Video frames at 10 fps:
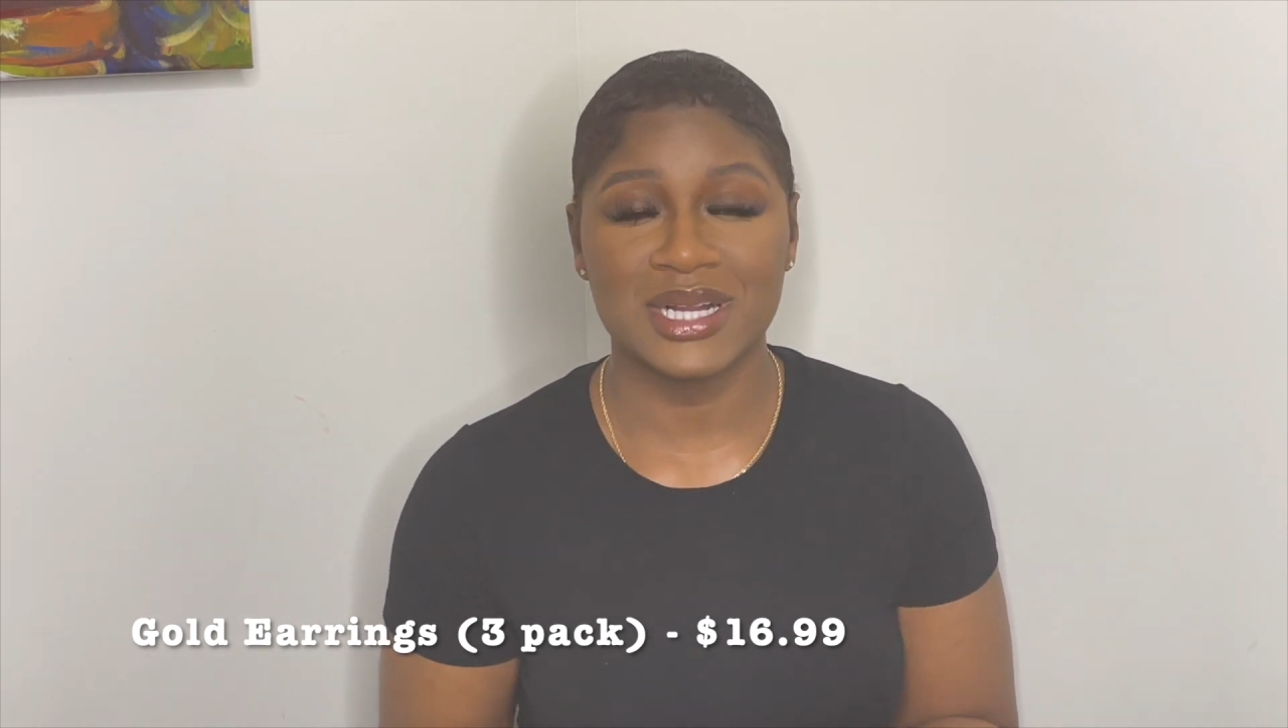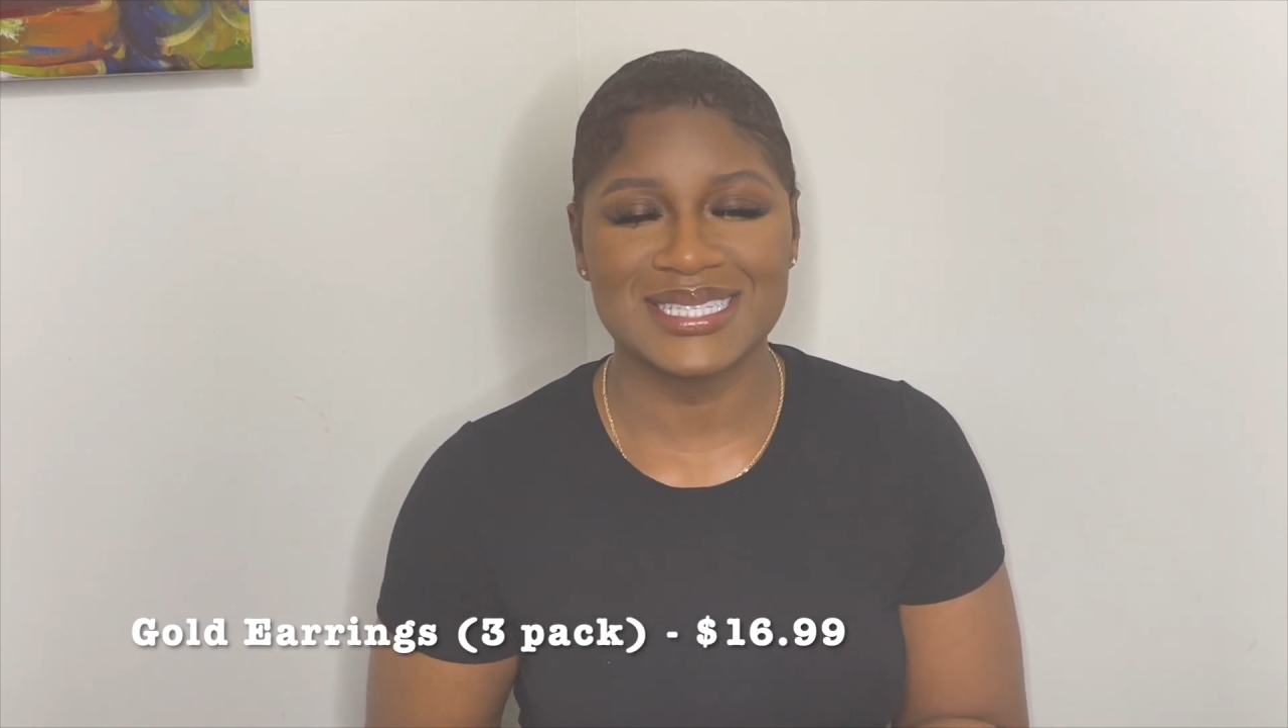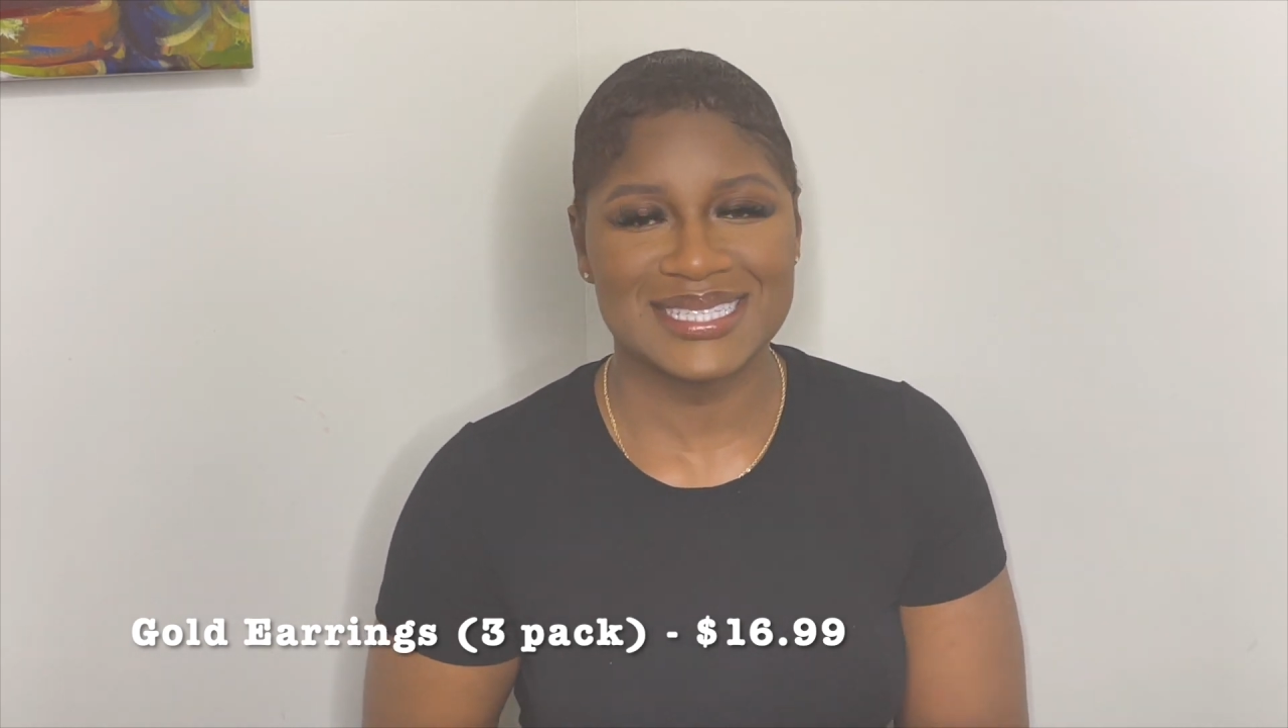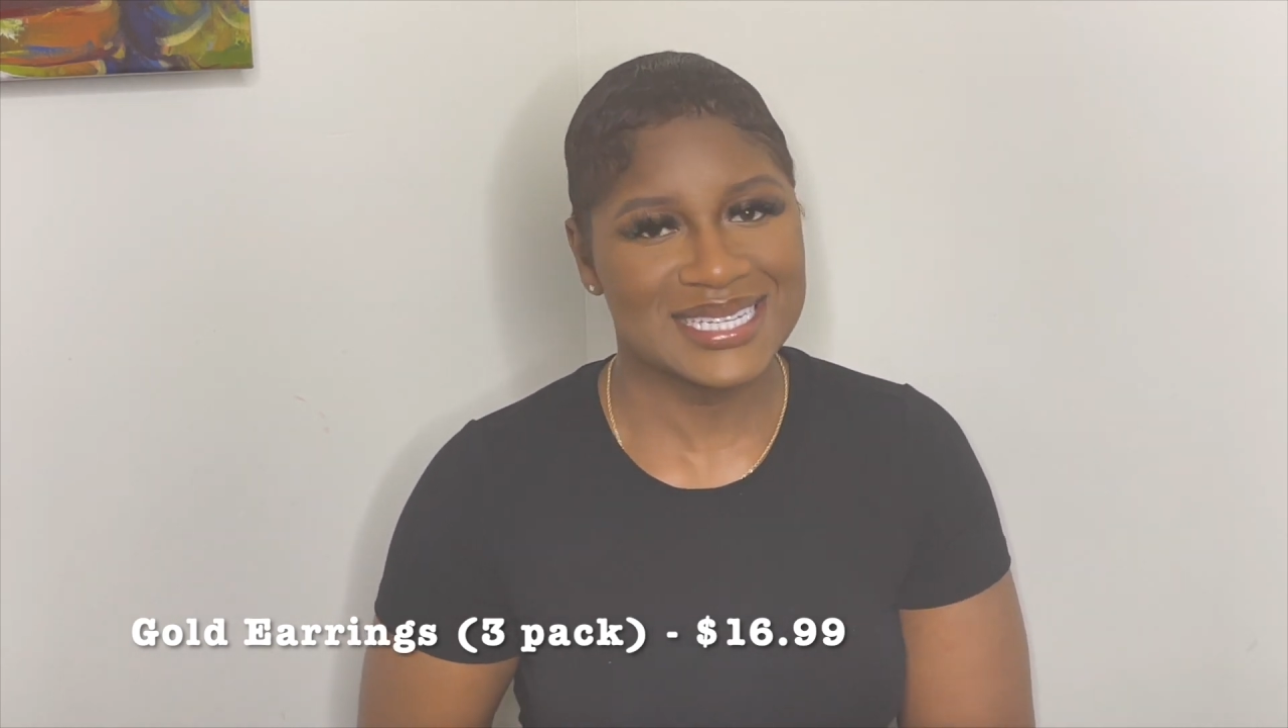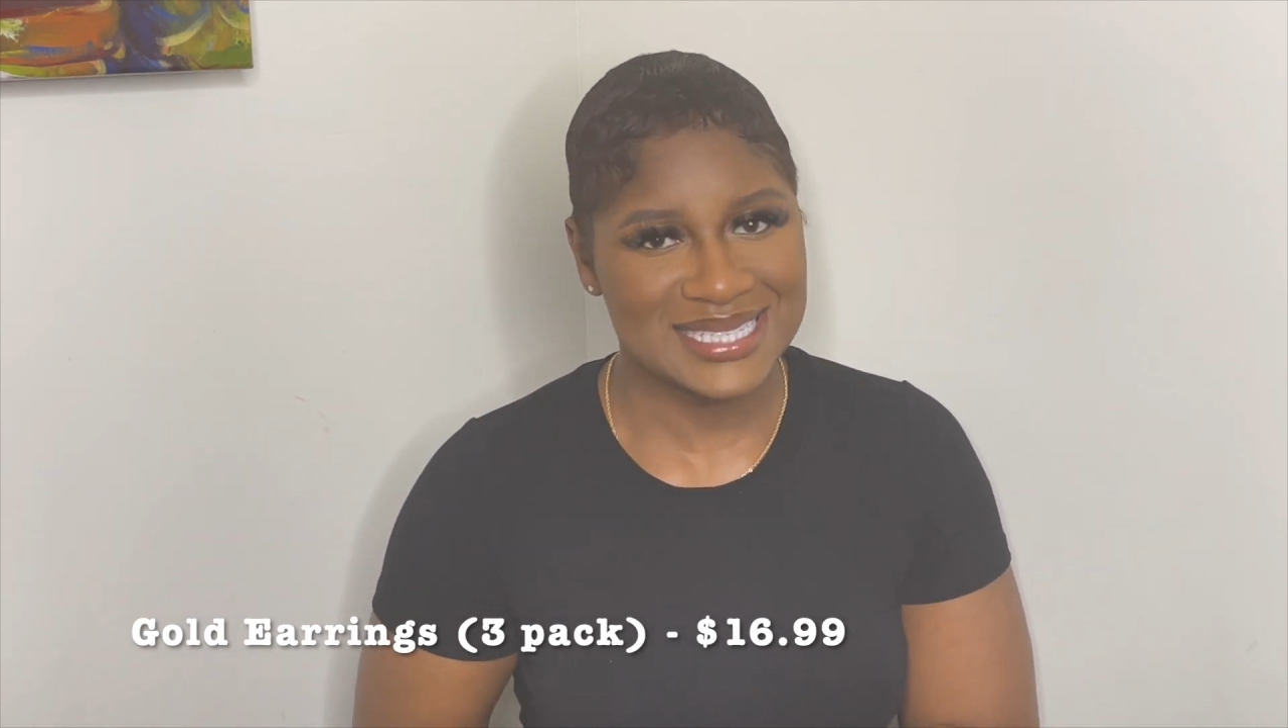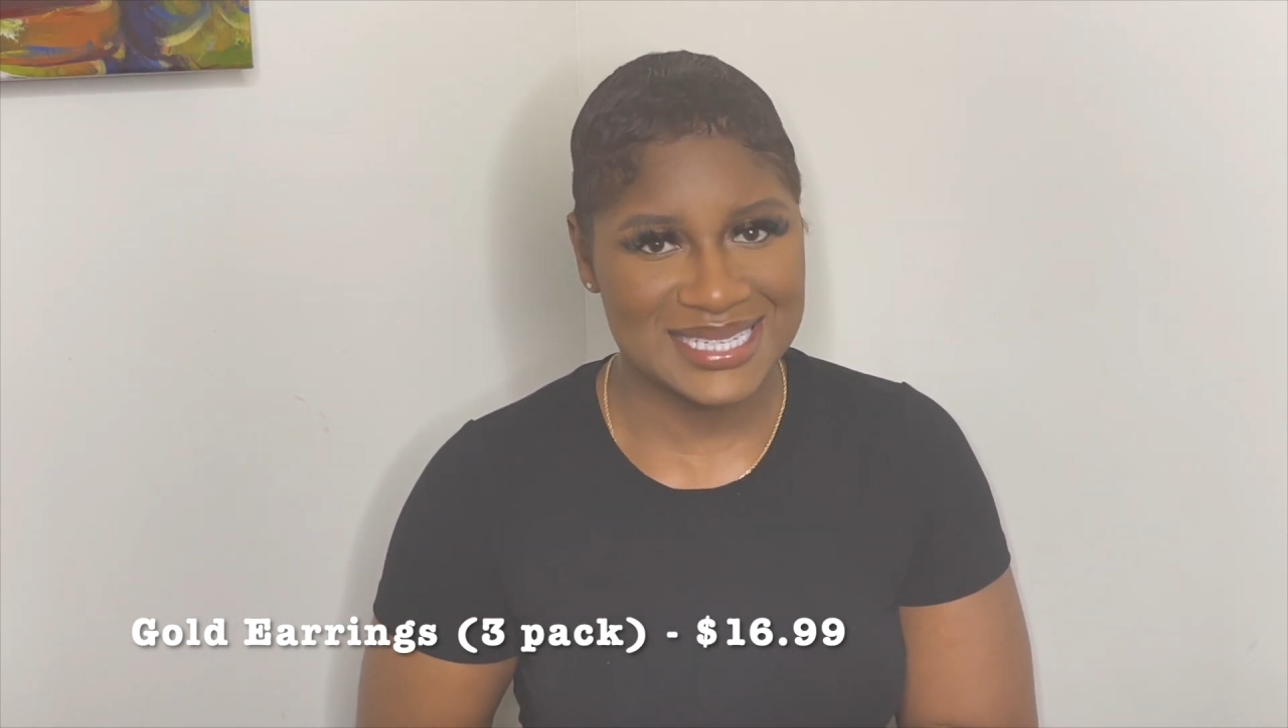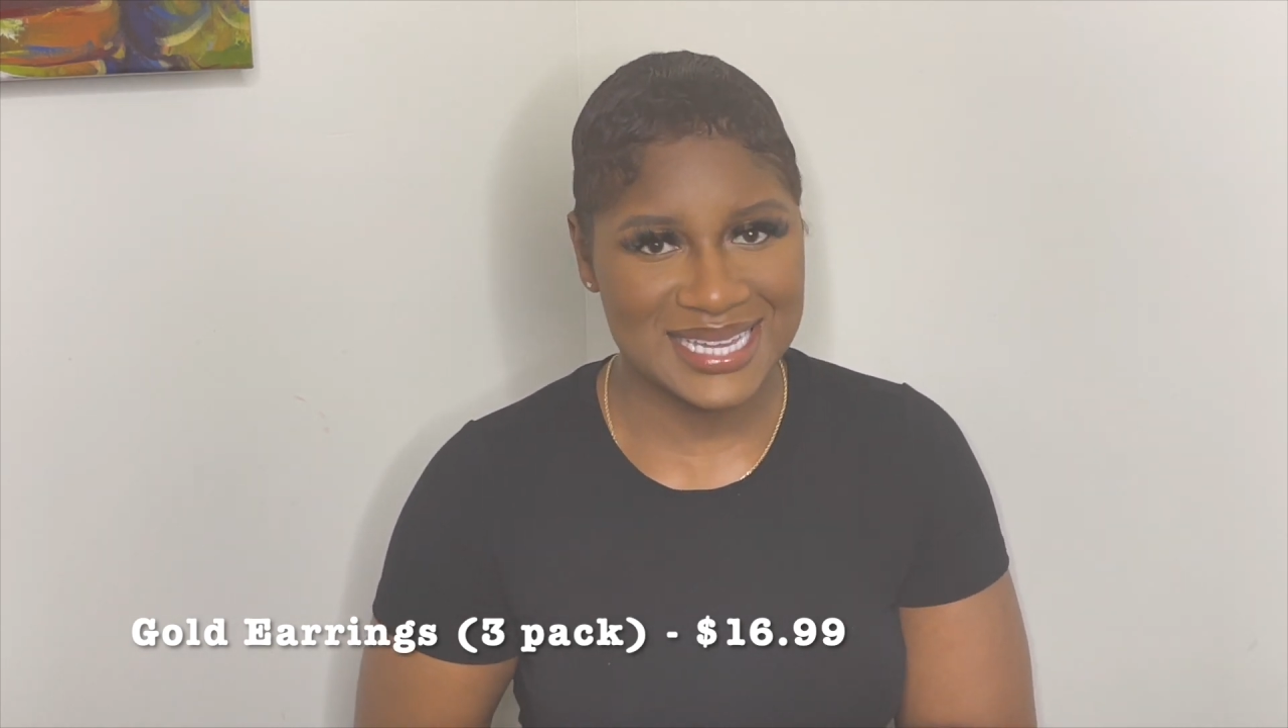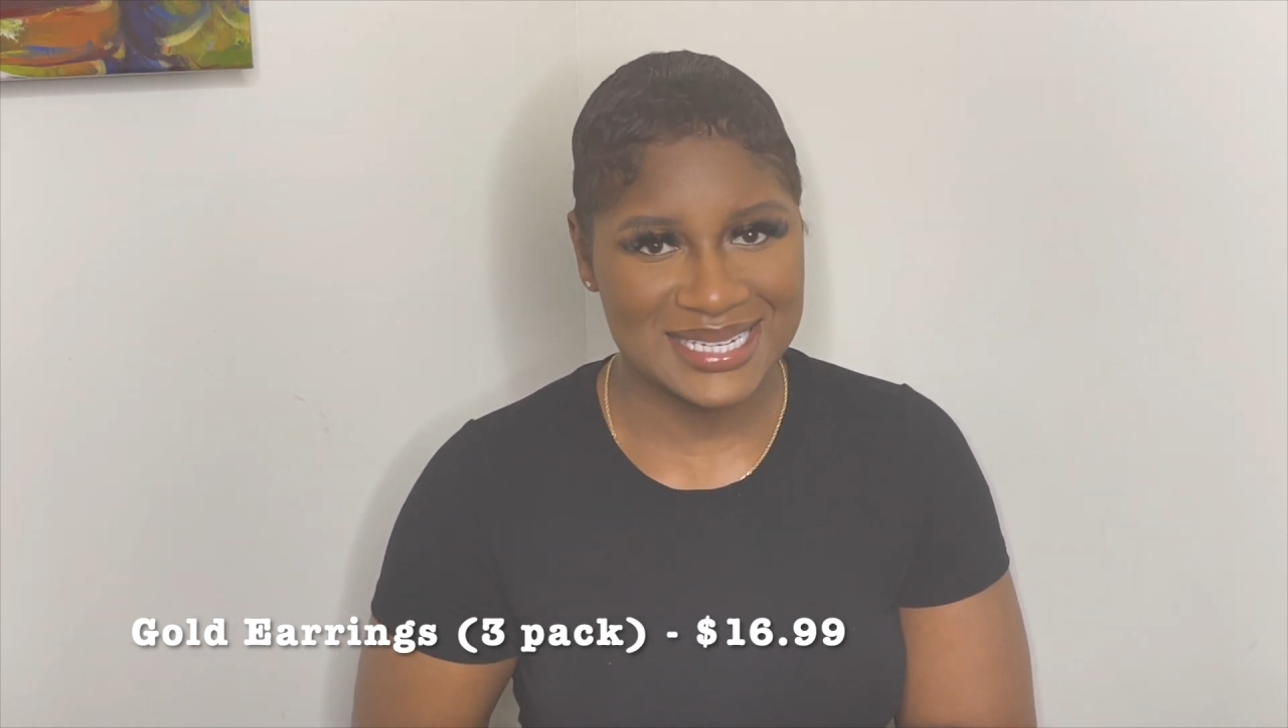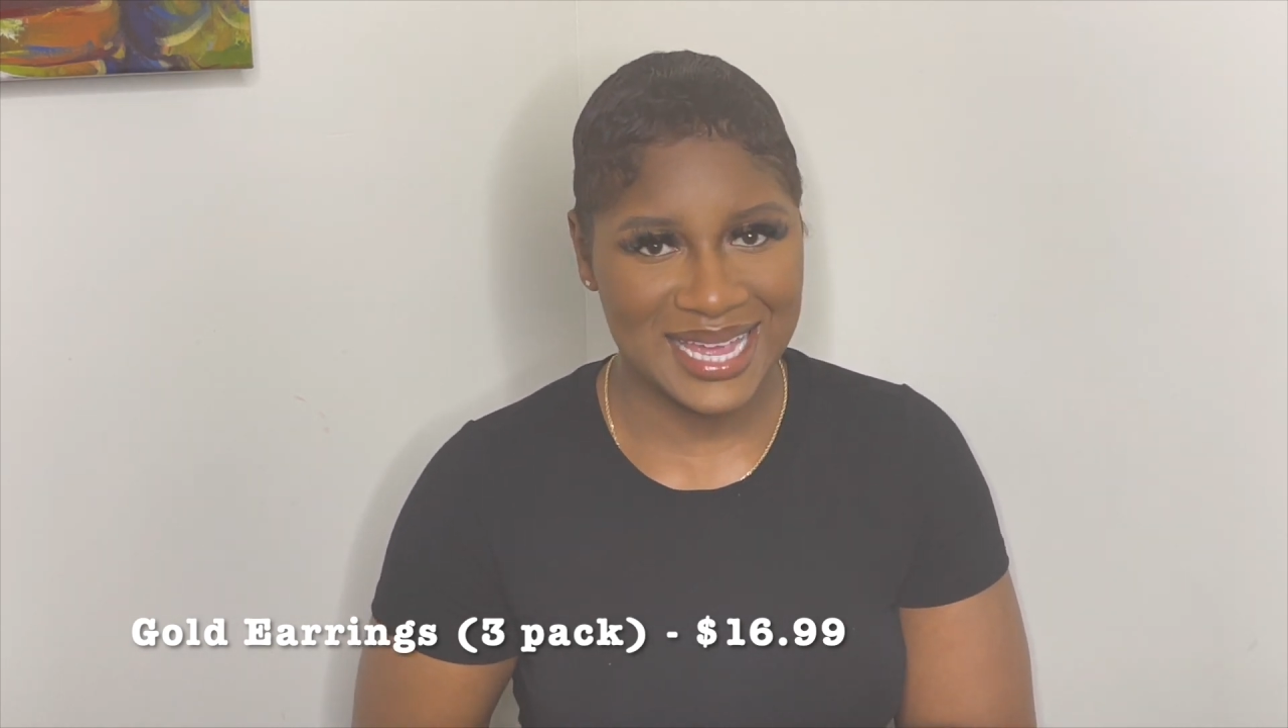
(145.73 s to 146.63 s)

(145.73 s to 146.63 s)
sixteen